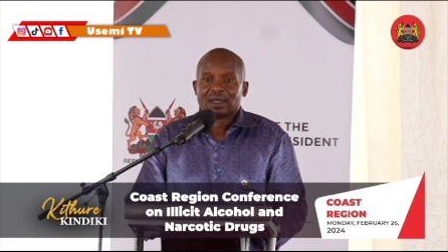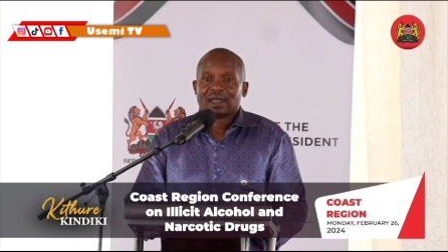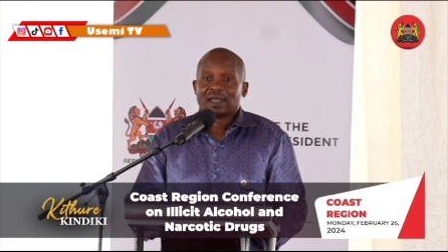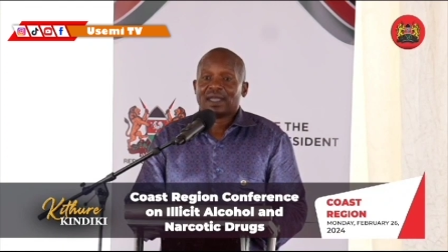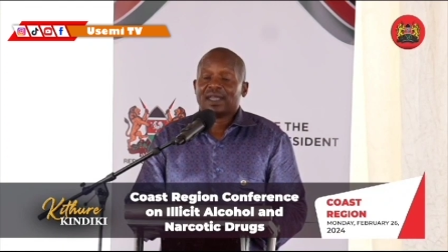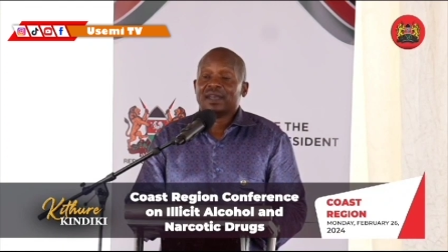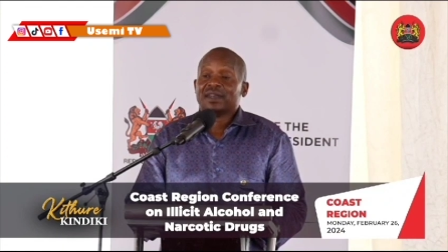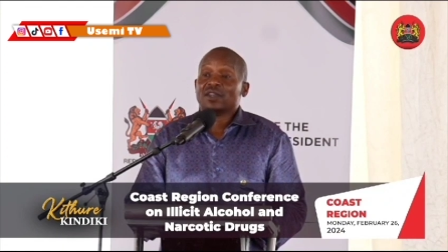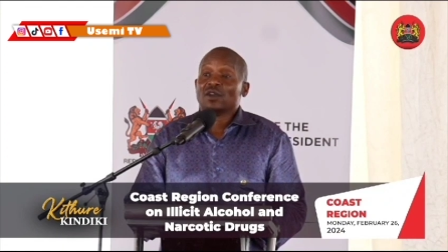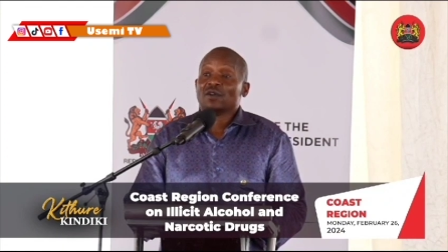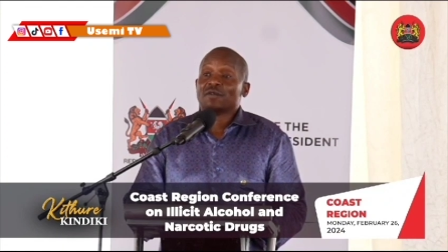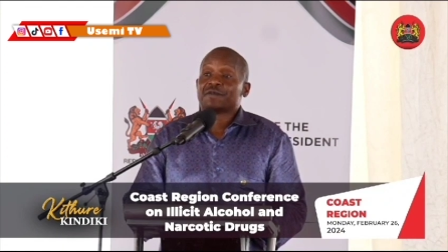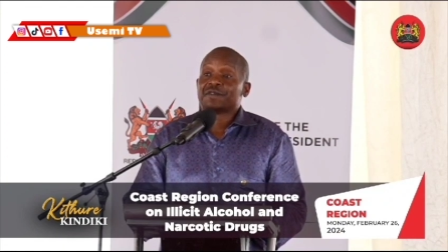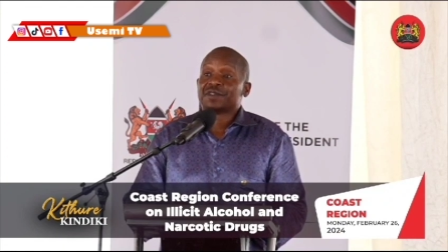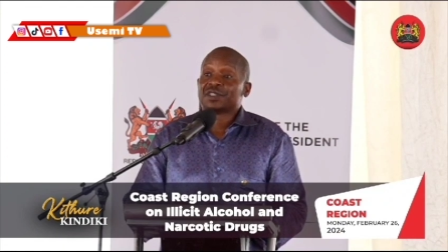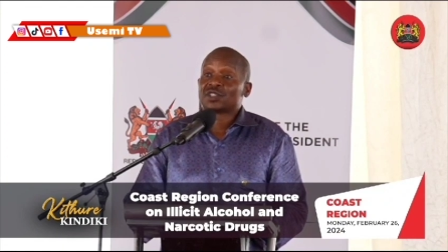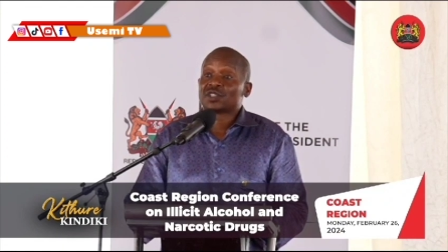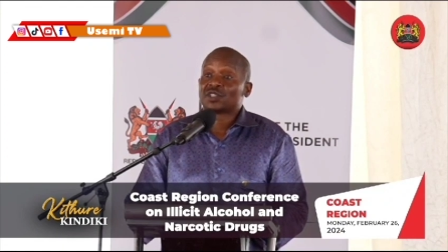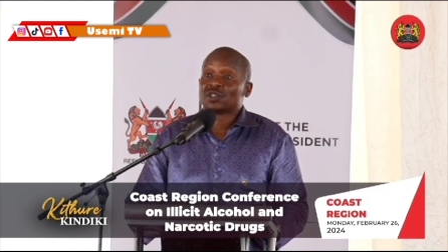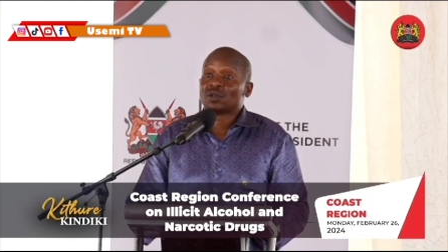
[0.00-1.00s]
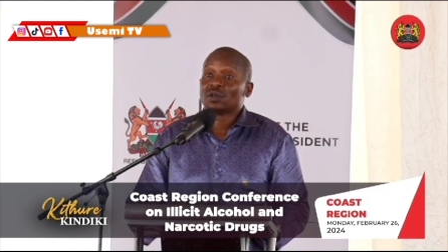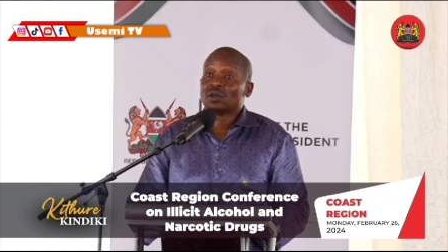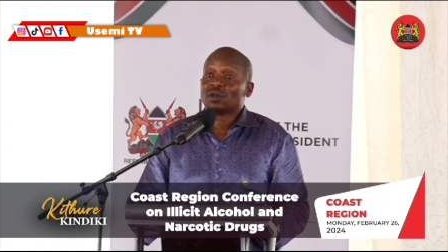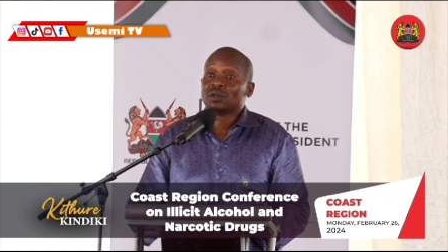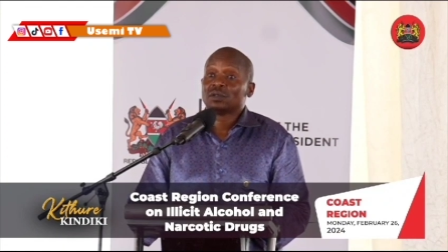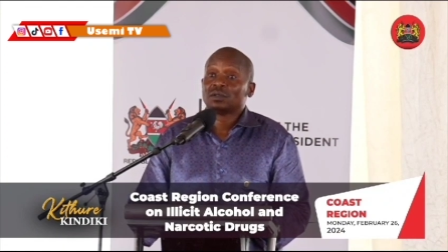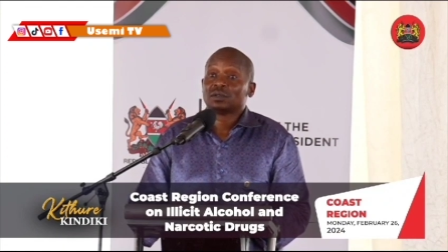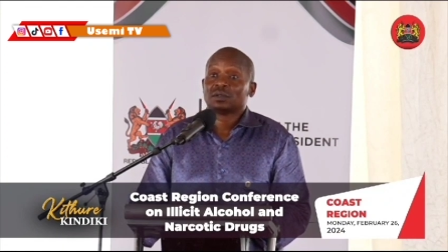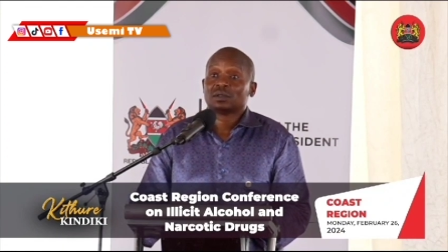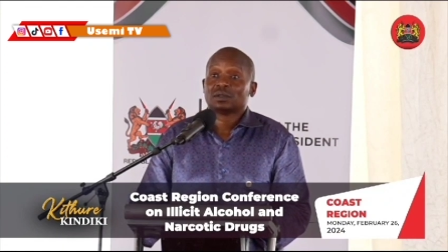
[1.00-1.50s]
Any official
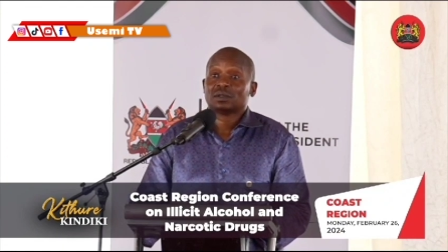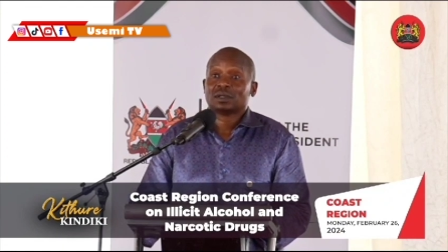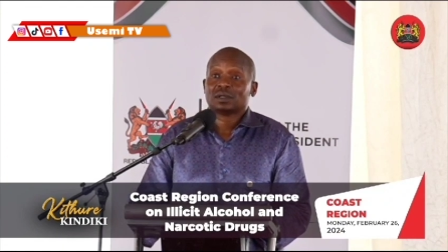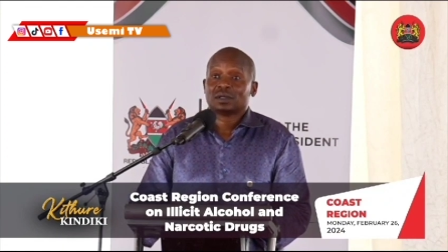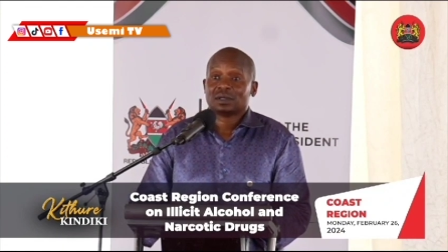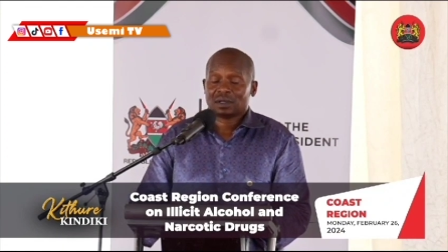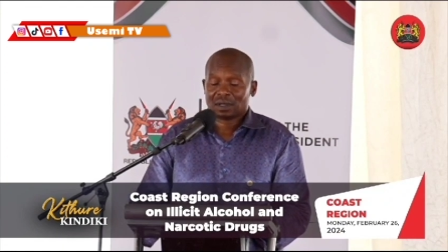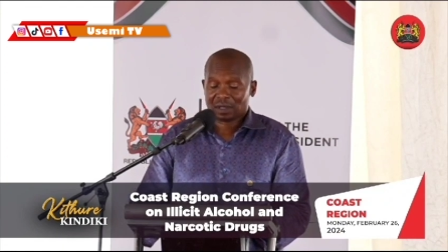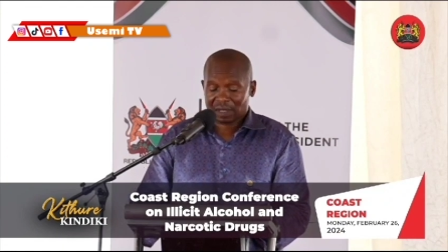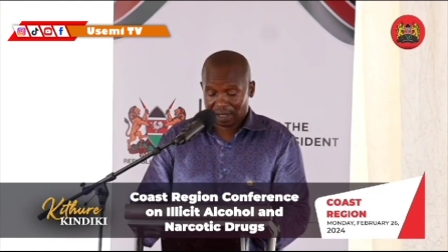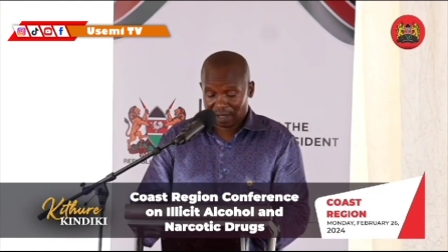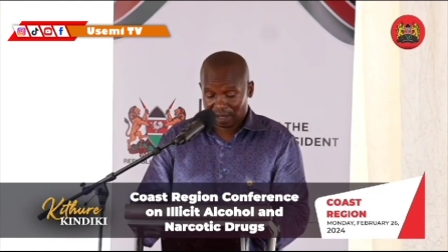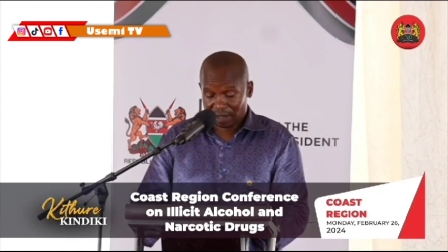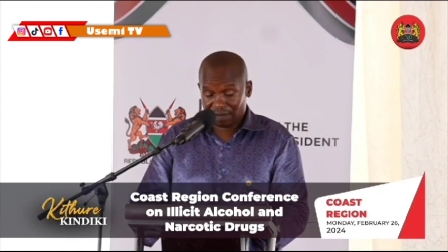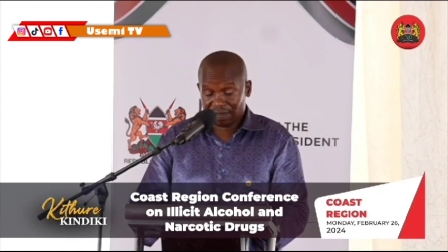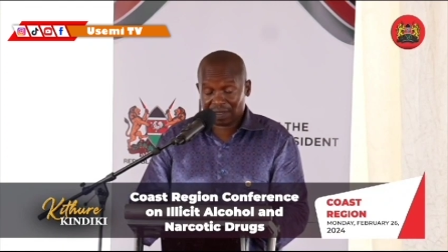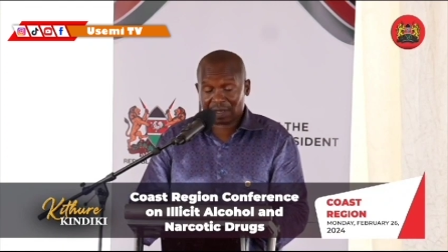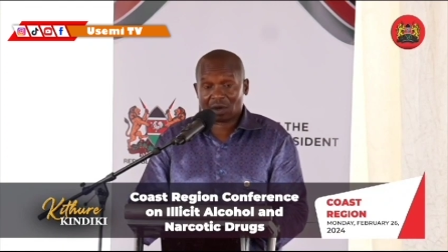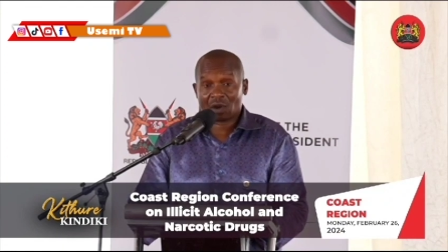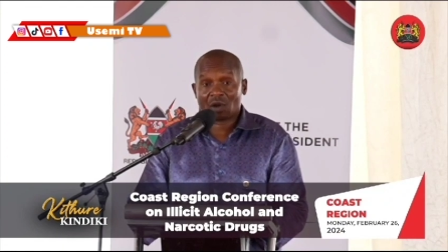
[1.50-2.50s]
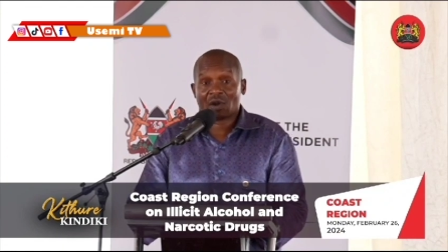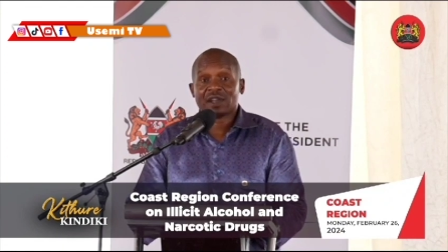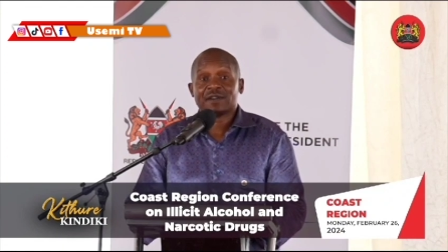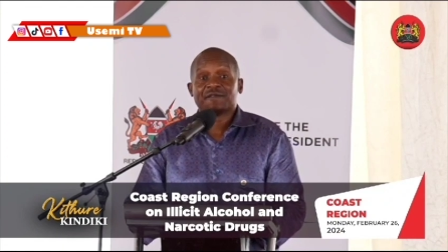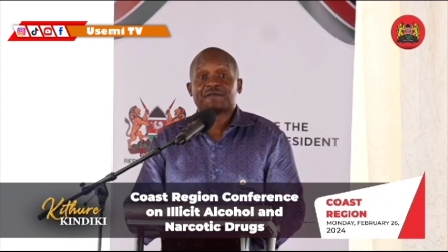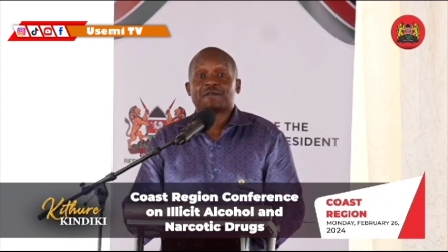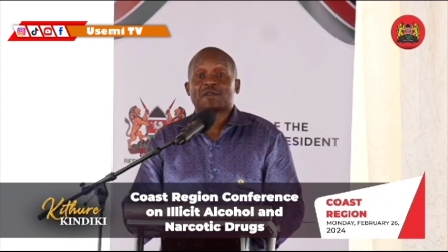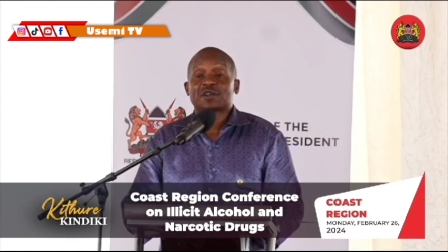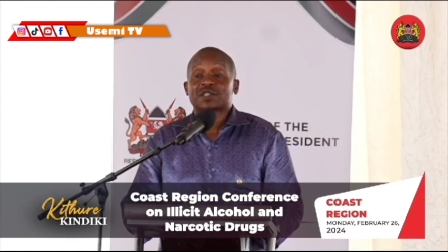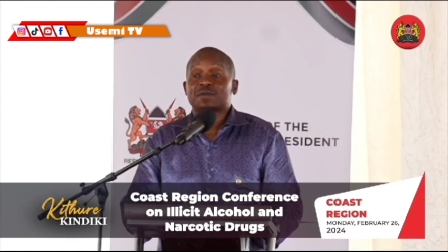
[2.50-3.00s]
in the law
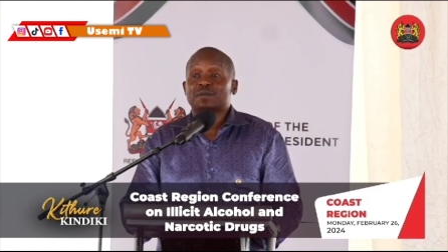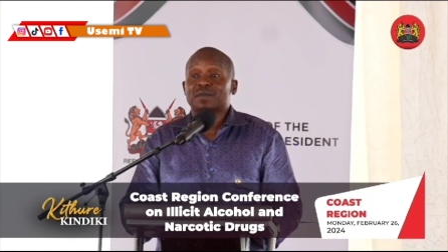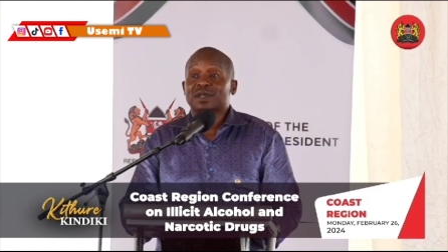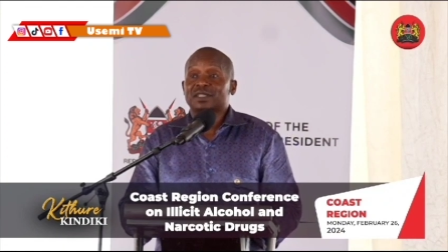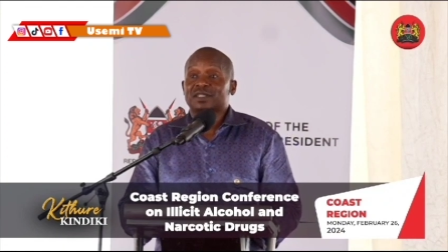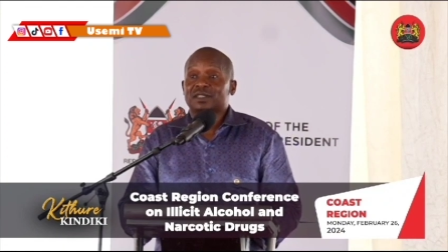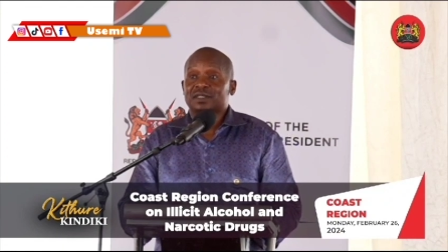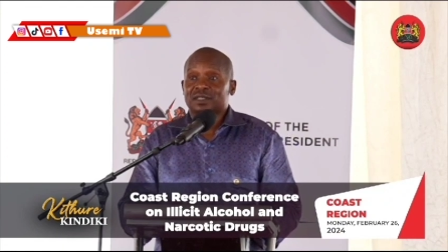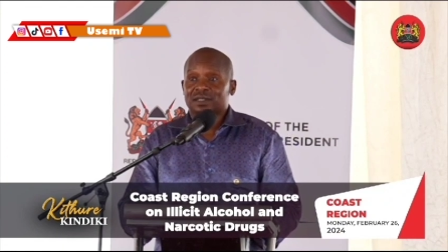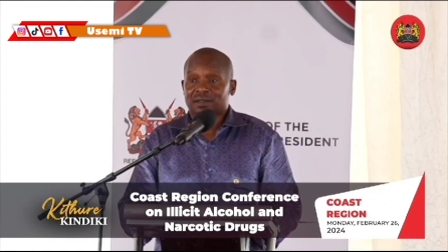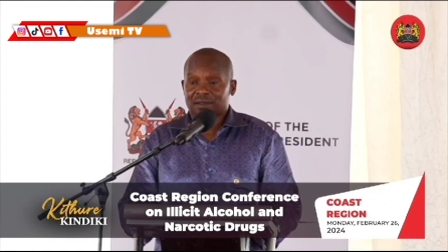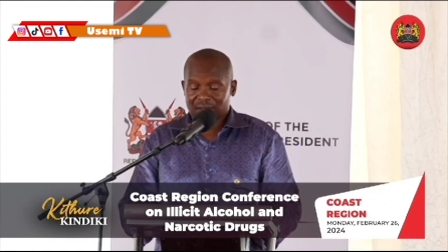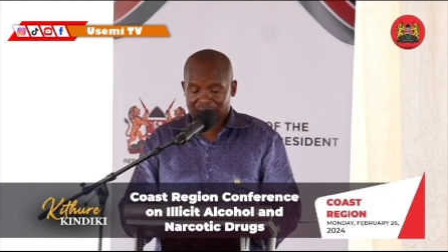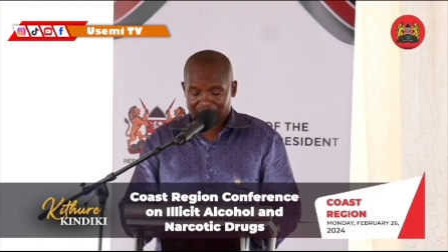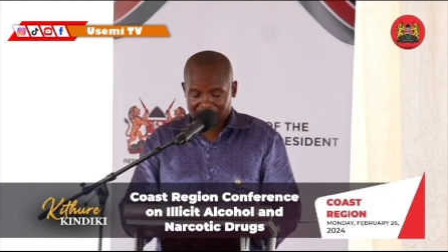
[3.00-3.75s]
enforcement